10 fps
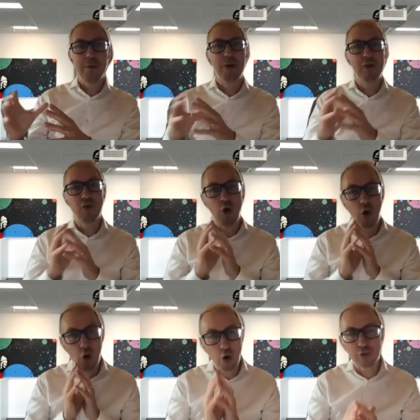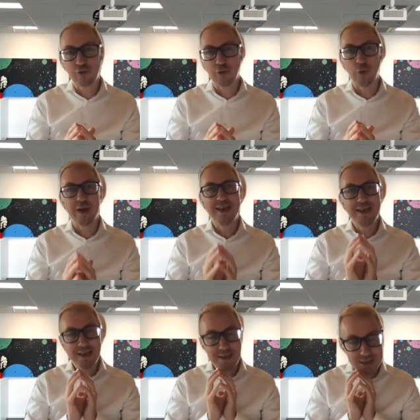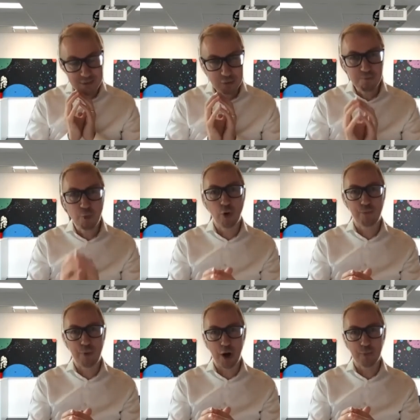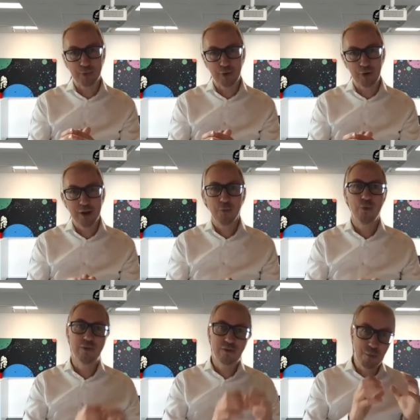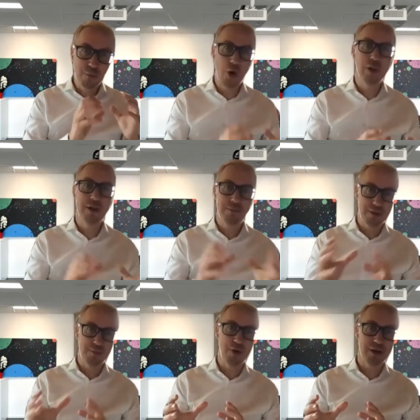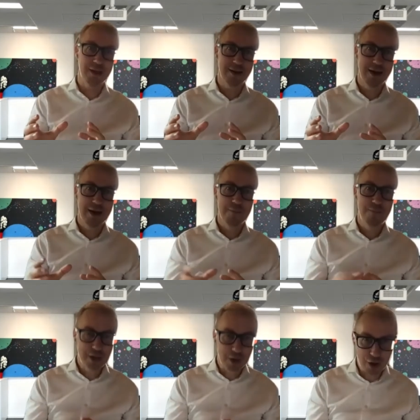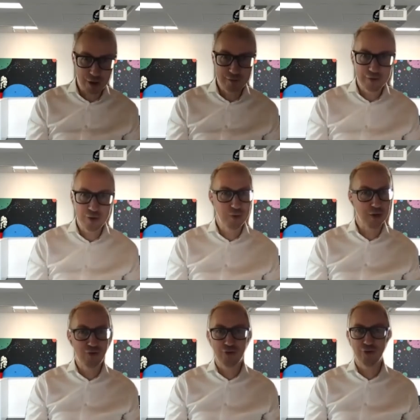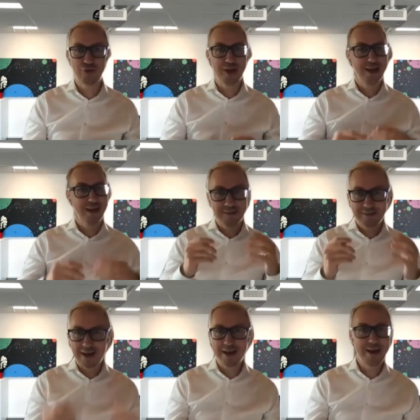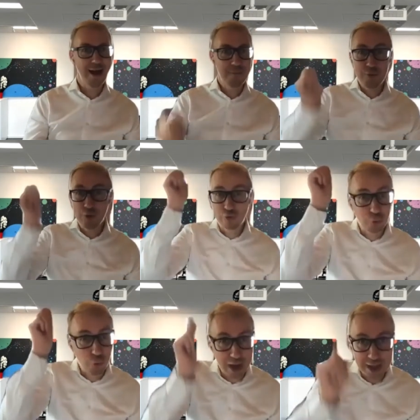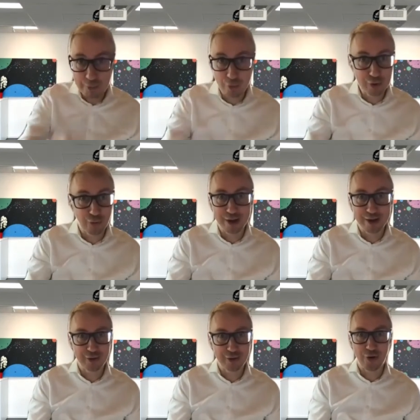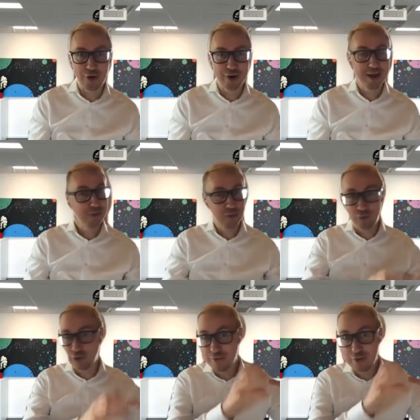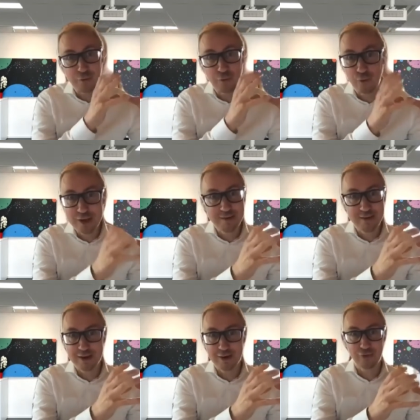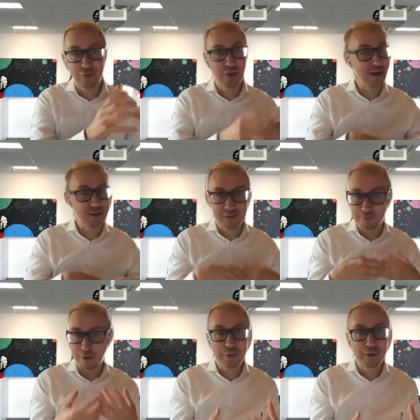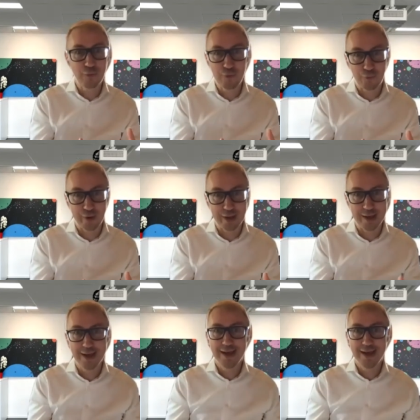it's also even more popular with small and mid-market because you can just sign up, you swipe your credit card, there's even a free tier so you can experiment for free,